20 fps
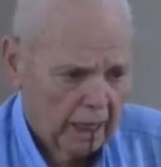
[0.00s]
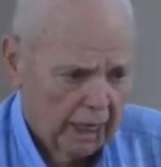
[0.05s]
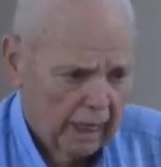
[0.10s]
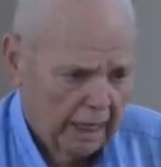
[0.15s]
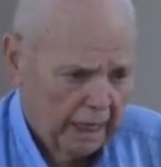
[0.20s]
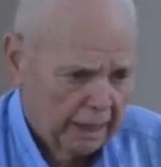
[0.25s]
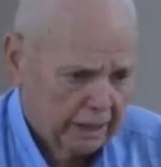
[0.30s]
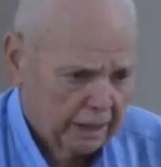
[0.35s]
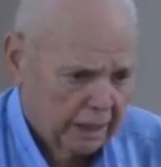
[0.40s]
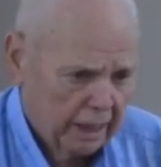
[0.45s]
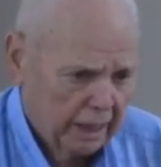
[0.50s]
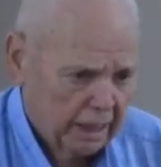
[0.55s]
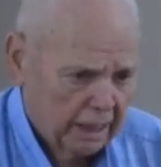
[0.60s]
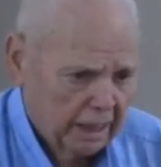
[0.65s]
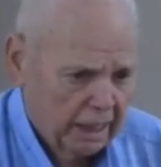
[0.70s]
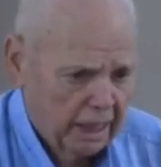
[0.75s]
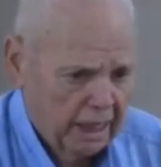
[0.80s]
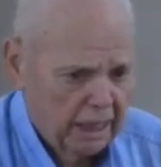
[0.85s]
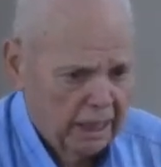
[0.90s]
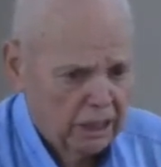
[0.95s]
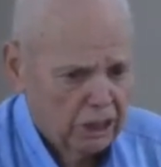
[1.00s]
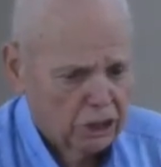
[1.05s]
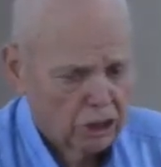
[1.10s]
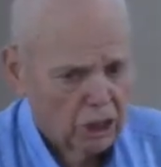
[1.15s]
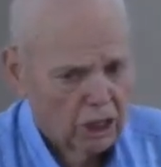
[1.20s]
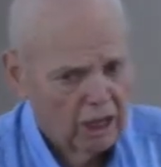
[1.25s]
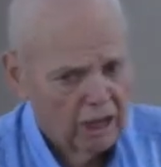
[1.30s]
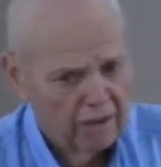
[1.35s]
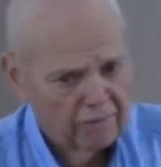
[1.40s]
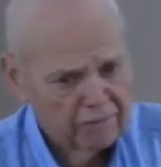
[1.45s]
in in, in his
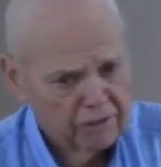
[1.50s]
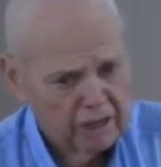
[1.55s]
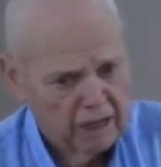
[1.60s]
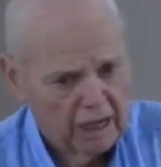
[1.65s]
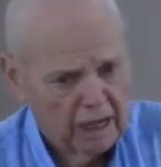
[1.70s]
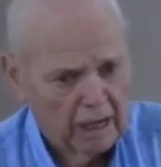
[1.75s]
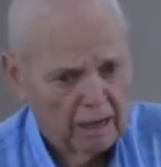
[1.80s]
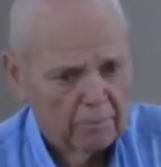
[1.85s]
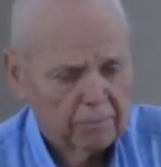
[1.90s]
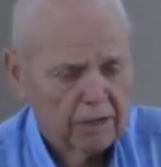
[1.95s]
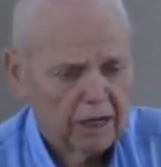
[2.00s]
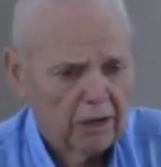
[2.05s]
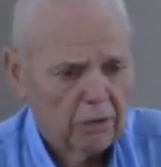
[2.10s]
lifetime,